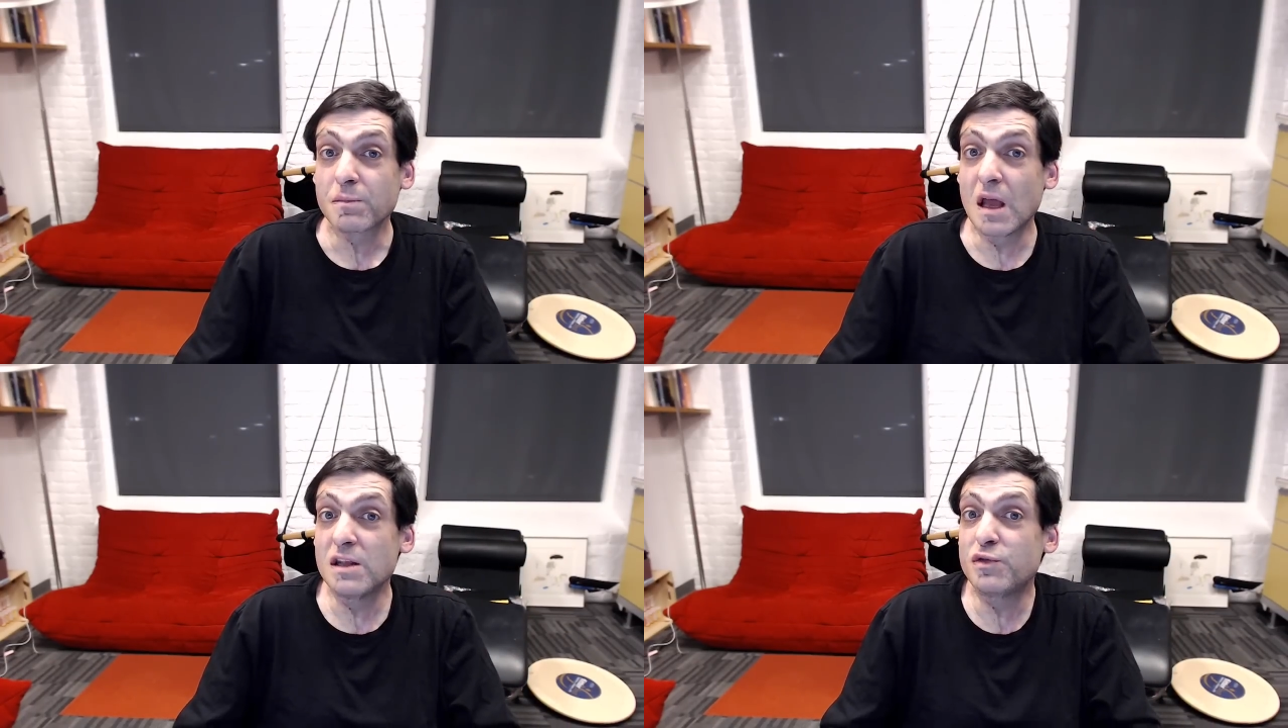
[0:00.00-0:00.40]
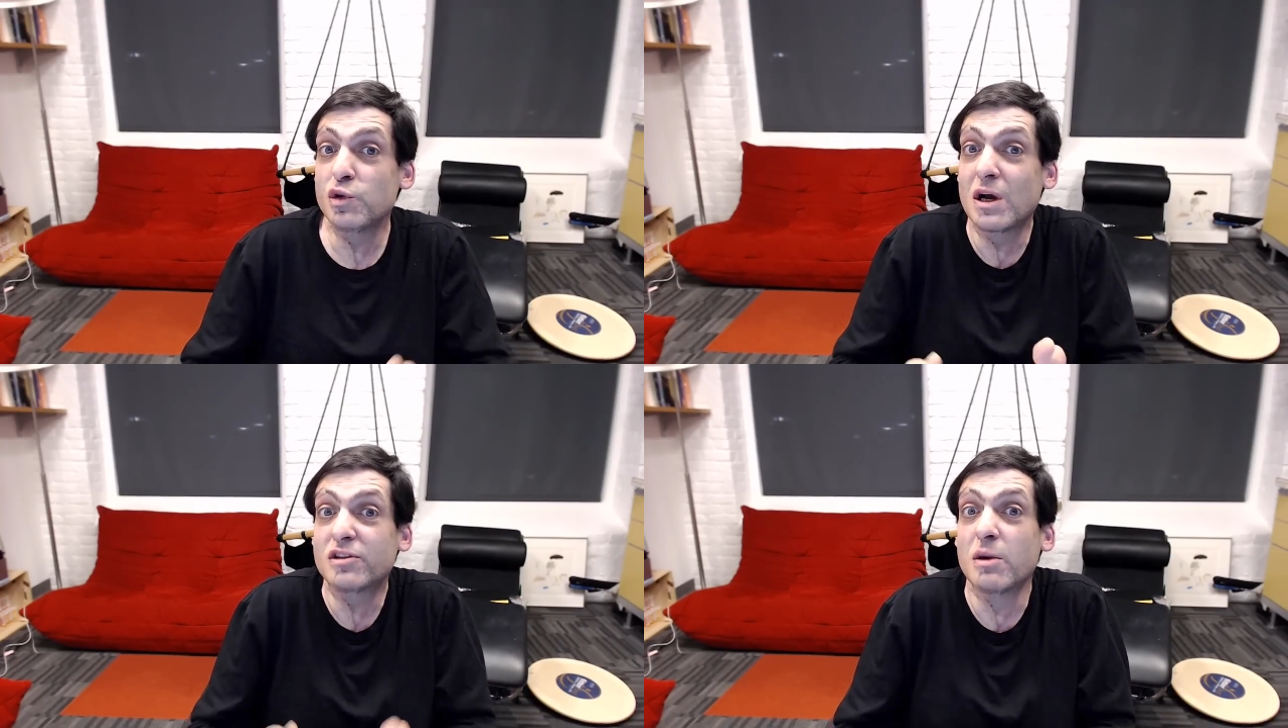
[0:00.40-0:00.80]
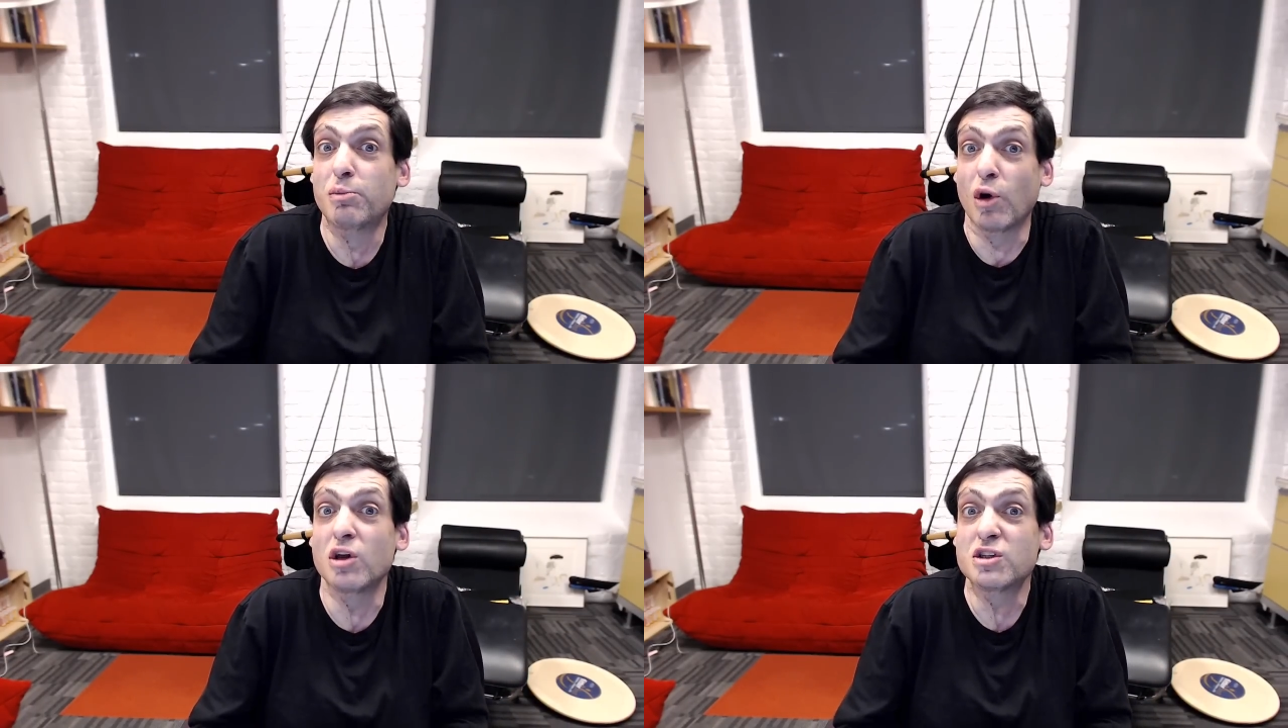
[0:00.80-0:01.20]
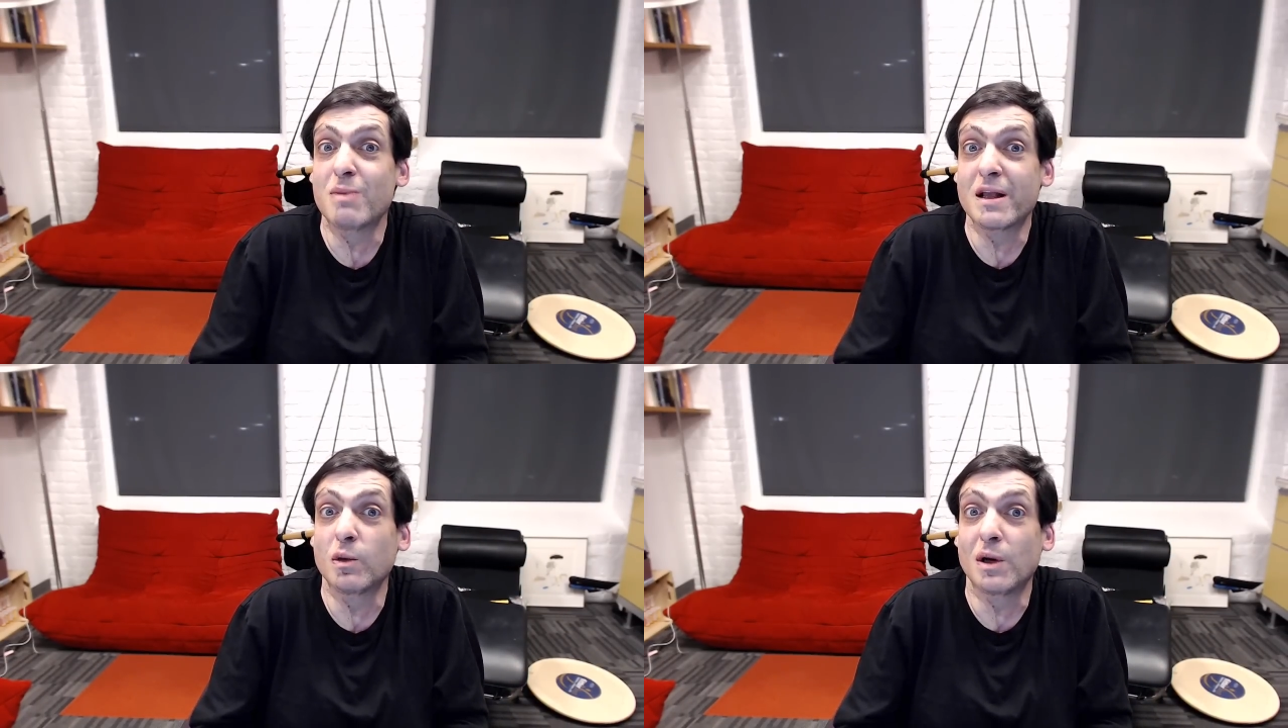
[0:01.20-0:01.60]
And if you got the bronze
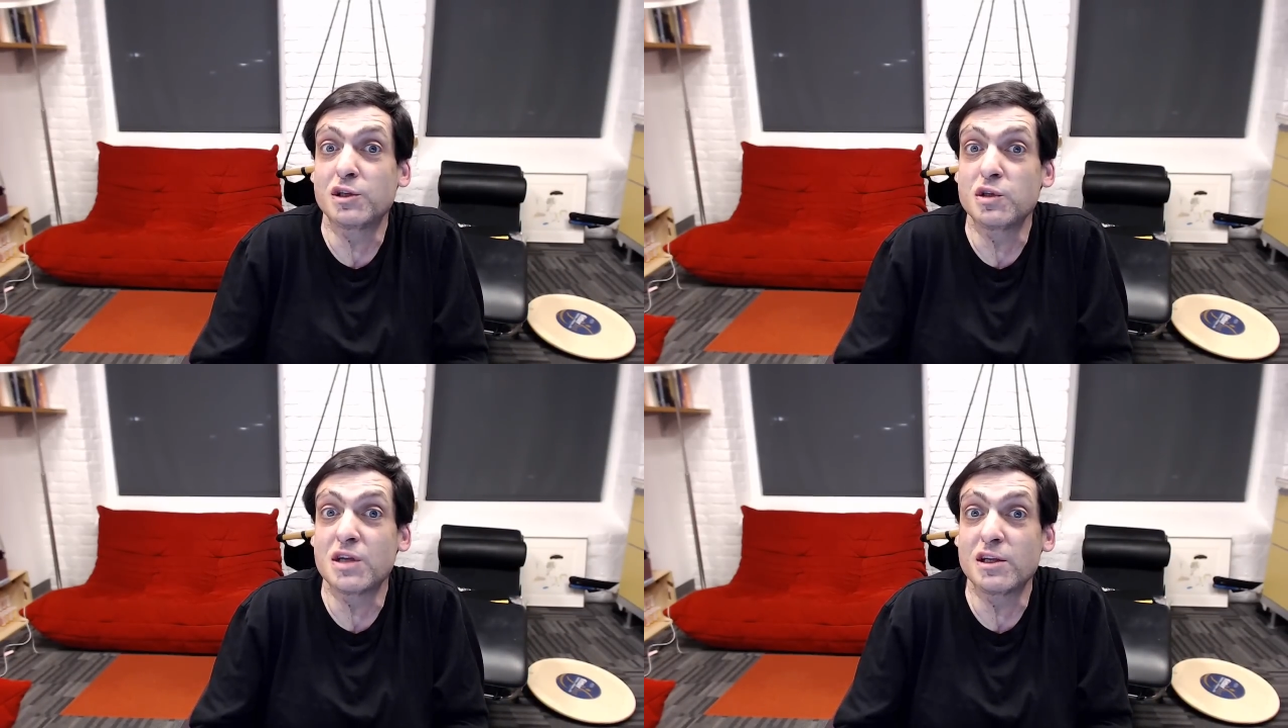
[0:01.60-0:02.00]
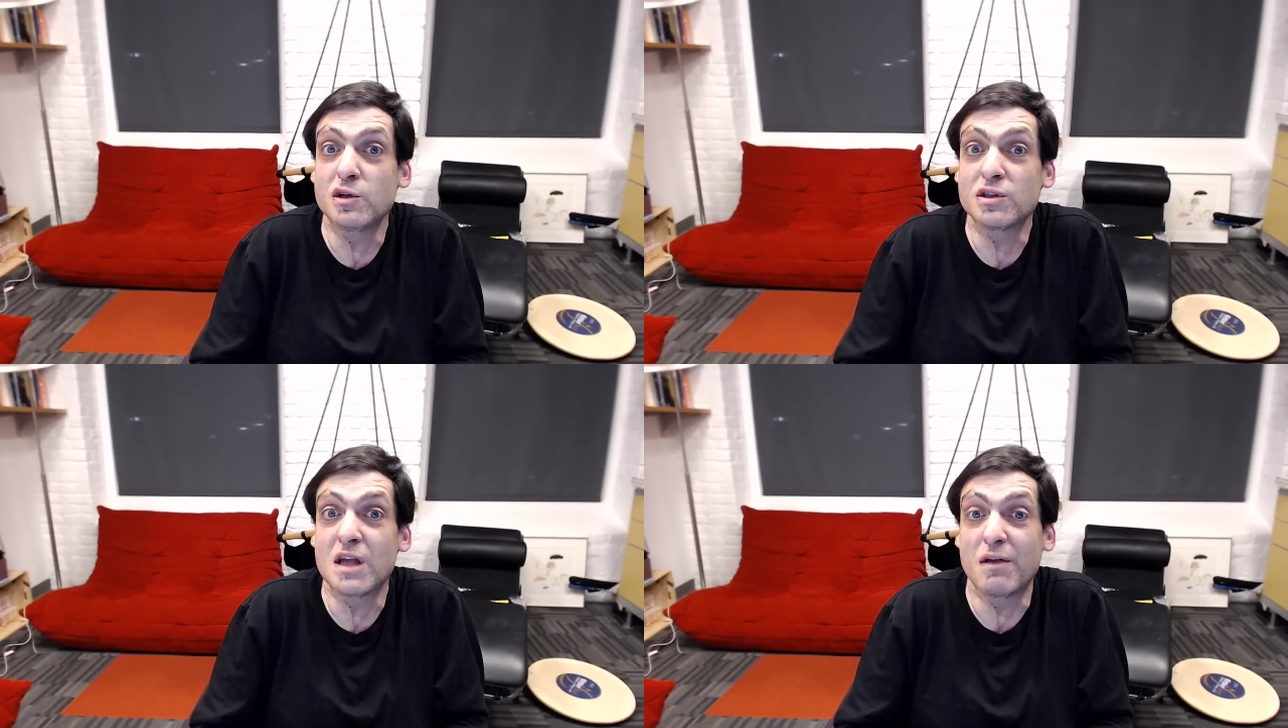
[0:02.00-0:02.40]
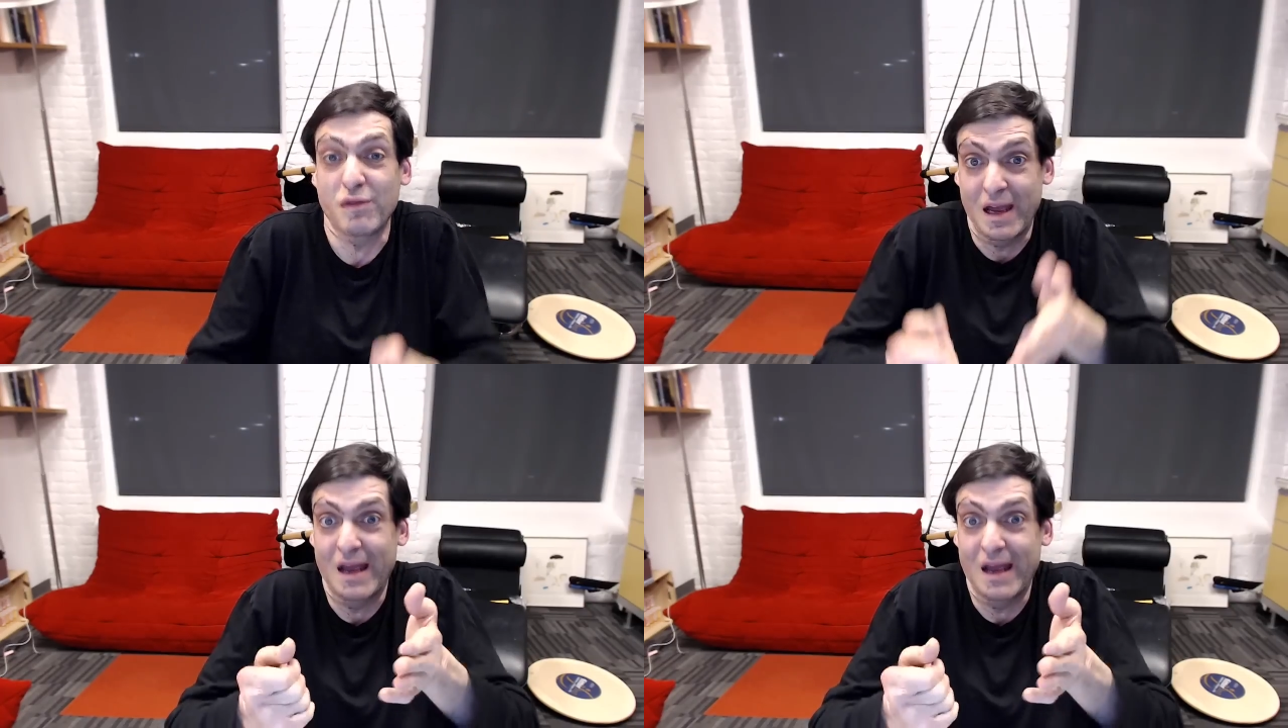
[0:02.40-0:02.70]
medal, what do you say to yourself?